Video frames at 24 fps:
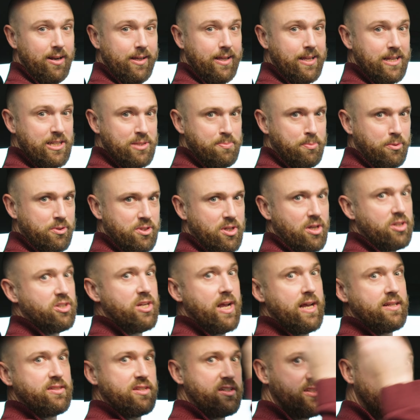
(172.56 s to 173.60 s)
the Kia Sportage
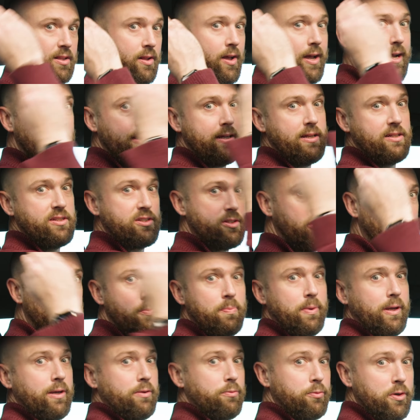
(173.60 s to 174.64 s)
has a slightly
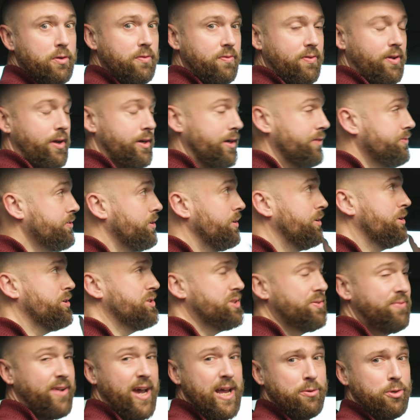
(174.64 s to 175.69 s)
sloping roofline, I've got loads
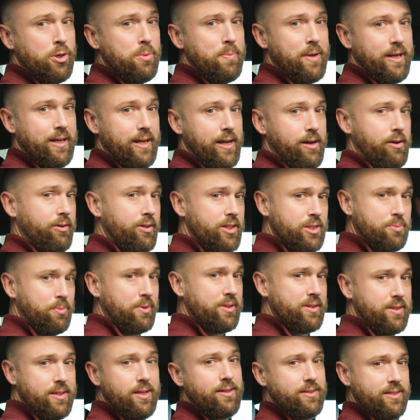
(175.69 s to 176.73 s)
of headroom in here, and this
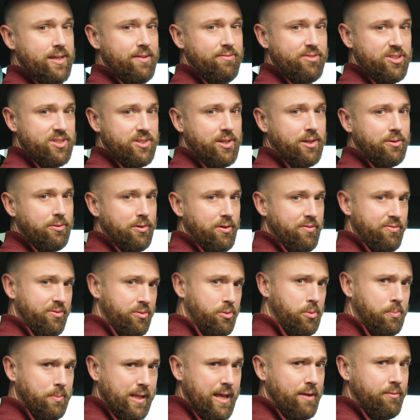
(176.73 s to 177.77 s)
one does have a sunroof, and
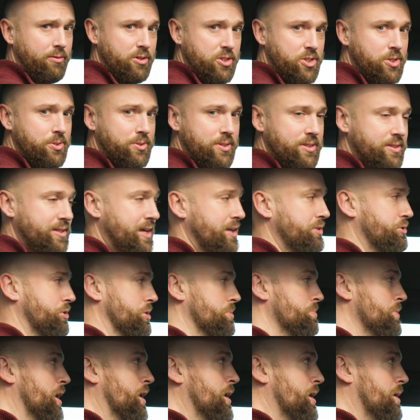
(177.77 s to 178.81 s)
normally that reduces
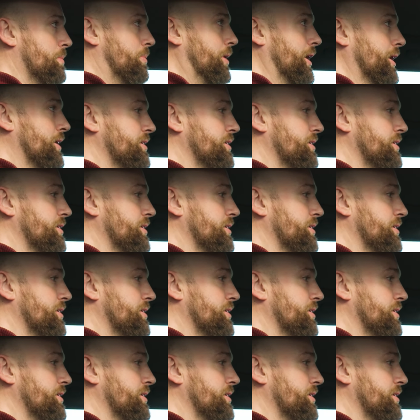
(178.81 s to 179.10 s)
headroom, but I